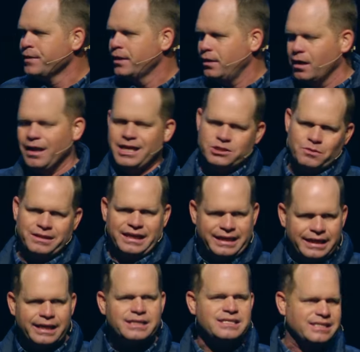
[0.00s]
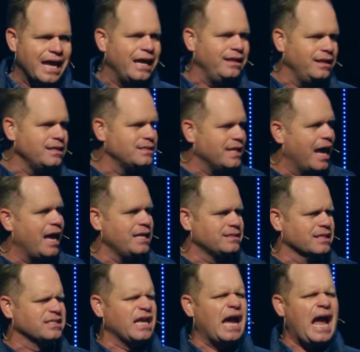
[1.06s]
You know, that's what the kids say these days.
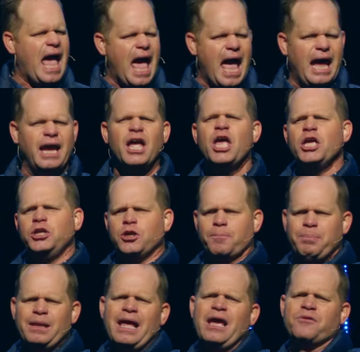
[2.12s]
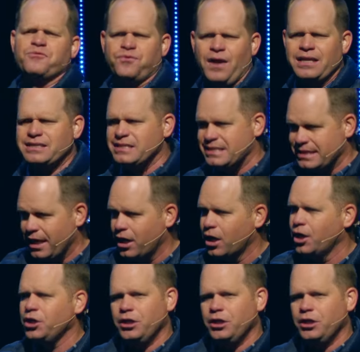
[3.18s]
It's like, hey, you're playing front and center.